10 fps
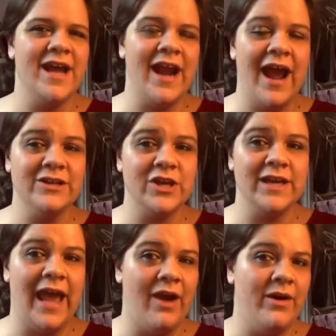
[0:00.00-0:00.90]
And actually
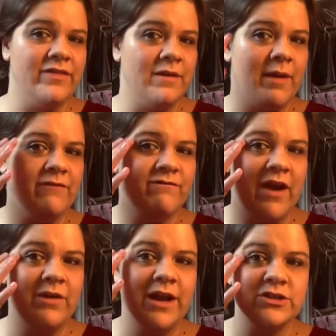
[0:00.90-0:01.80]
now I think my
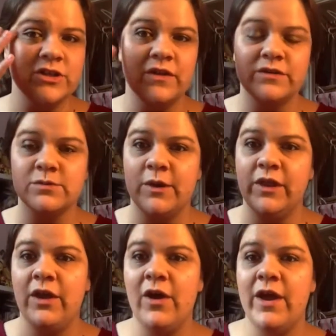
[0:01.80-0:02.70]
foundation looks
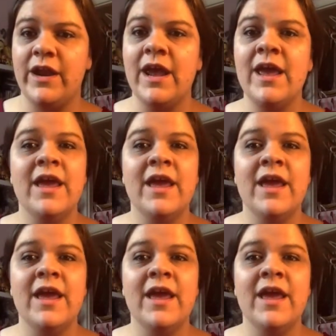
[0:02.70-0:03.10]
really good